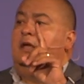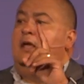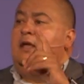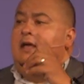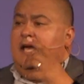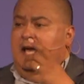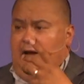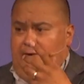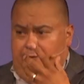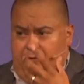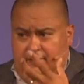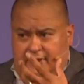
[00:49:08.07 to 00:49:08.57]

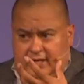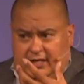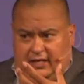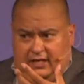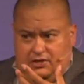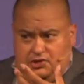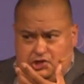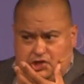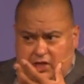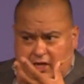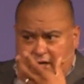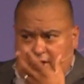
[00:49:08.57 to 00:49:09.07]
everything
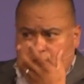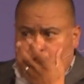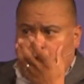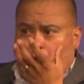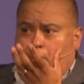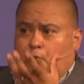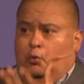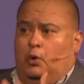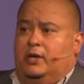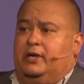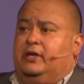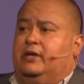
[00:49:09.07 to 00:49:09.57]
can change with
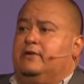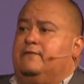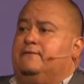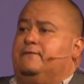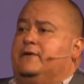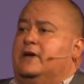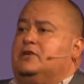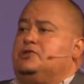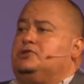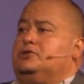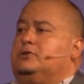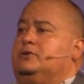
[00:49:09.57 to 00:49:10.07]
one
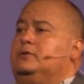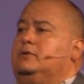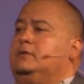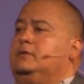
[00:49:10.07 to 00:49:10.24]
confession.